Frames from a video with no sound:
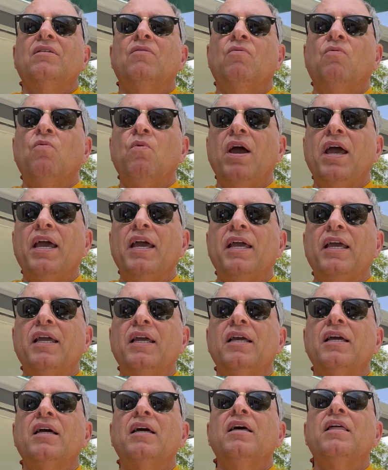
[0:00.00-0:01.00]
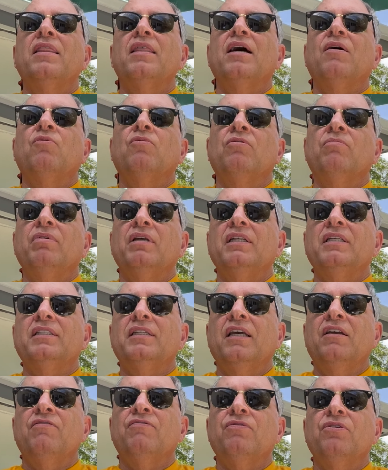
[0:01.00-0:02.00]
way that will be
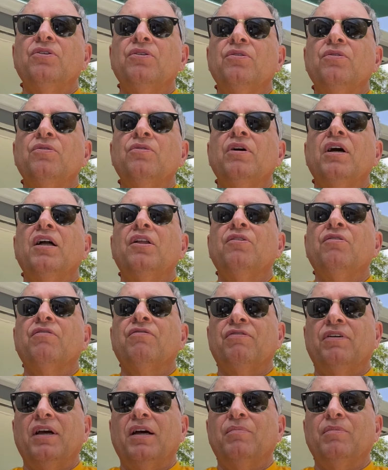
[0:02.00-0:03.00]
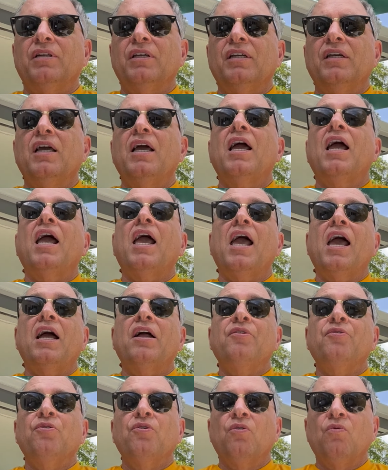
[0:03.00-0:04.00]
safe for you and your family
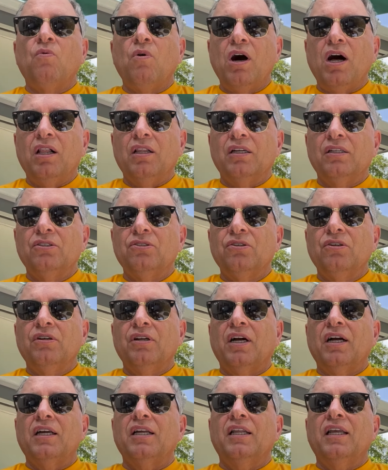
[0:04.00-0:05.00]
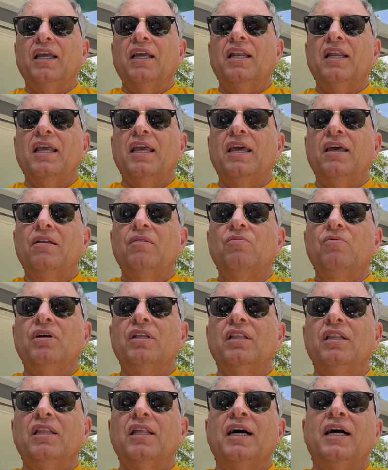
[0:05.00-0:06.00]
and your wallet, so you're not going to get hit
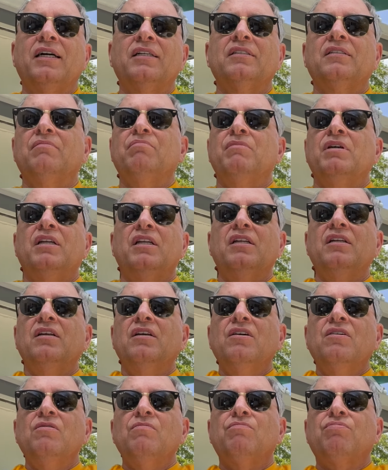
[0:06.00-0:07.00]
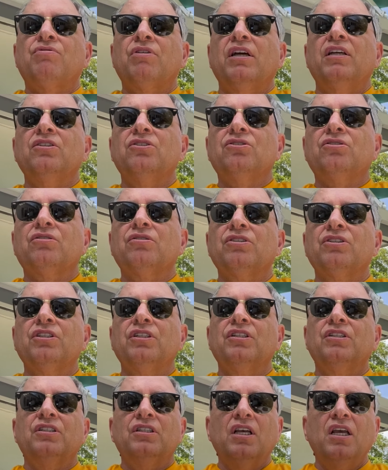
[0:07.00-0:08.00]
with last minute price
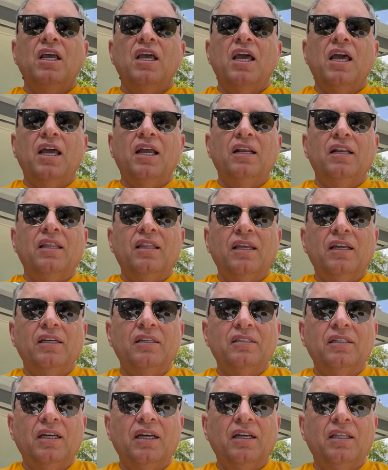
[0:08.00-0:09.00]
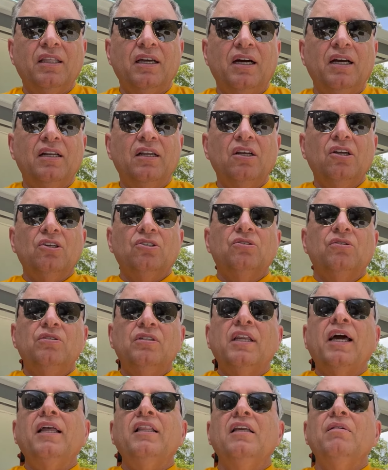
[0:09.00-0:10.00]
surges and things like that. So
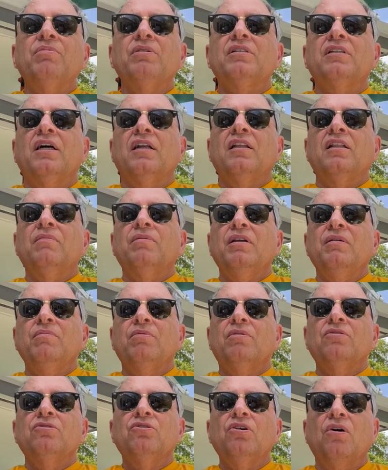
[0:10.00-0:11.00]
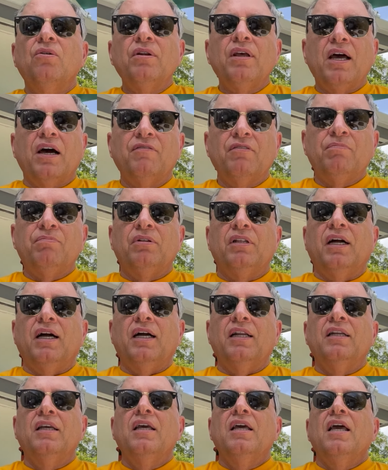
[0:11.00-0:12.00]
90% of the people don't have a plan.
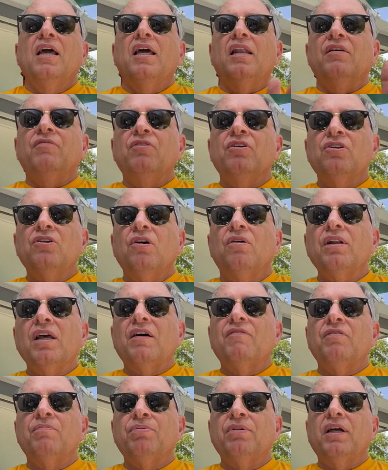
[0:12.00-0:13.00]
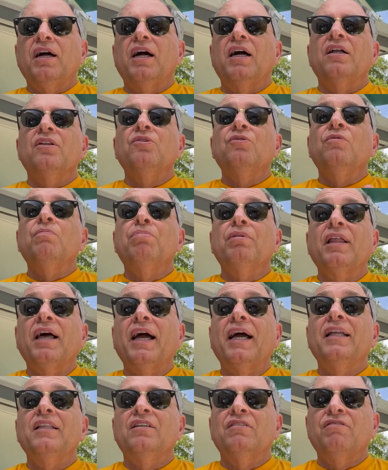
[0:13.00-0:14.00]
And if you don't have a plan, you
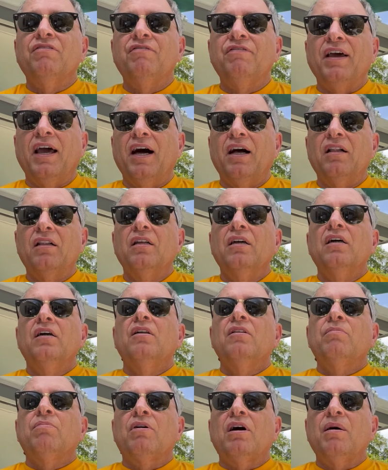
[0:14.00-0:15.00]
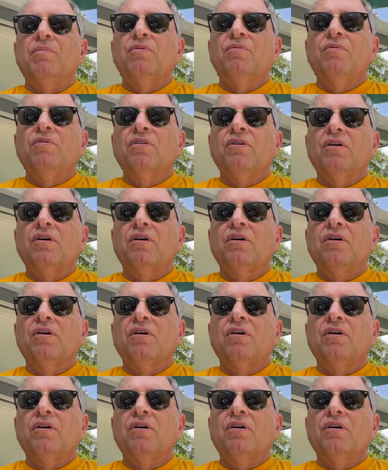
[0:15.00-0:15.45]
plan to fail. Problem with a